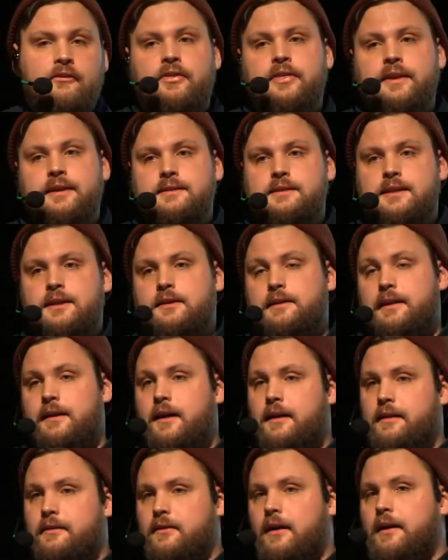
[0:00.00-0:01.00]
the things here that
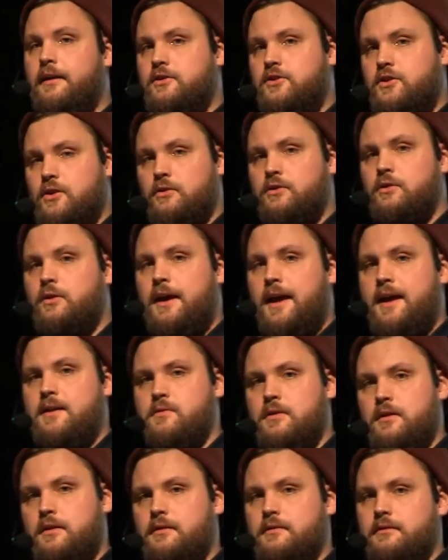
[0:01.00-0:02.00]
I showed today
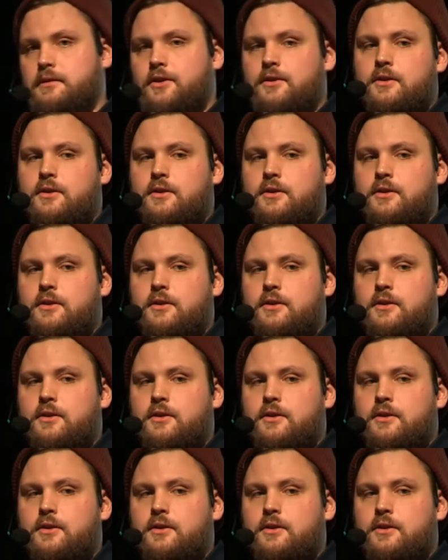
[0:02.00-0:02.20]
were